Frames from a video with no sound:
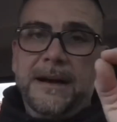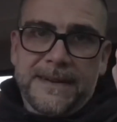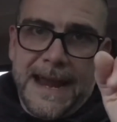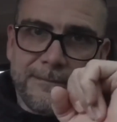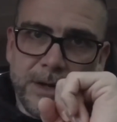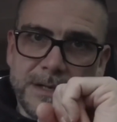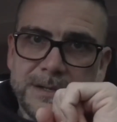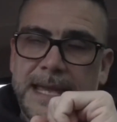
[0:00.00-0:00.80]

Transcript: average.